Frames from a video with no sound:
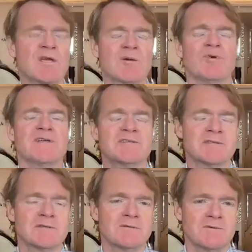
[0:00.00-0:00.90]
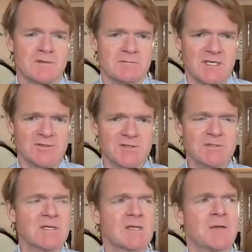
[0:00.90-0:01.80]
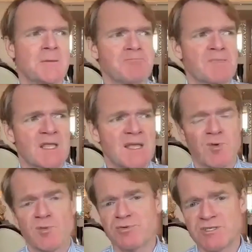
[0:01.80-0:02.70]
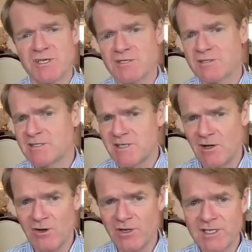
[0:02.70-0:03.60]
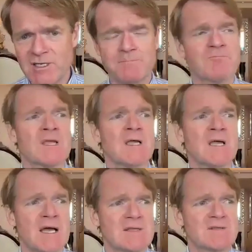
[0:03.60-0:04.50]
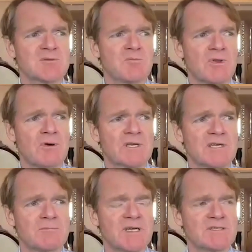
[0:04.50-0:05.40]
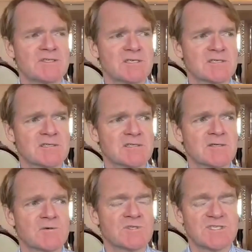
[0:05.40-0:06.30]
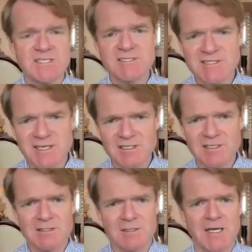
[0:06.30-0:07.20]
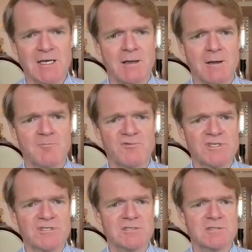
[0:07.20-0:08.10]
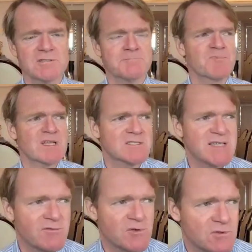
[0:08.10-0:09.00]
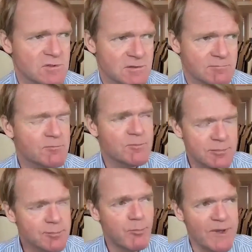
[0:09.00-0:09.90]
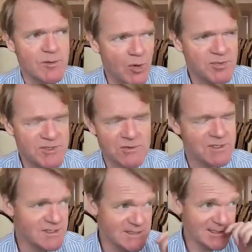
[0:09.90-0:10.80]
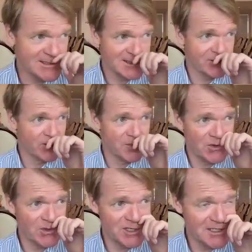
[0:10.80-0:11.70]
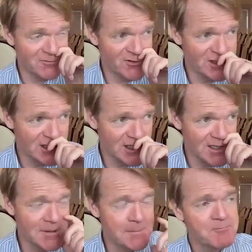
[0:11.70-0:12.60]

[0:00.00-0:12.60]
compared to London. Capital appreciation is high. And there's a block in Manchester called Deansgate, for instance. Savills, big property organisation, did a report on it recently.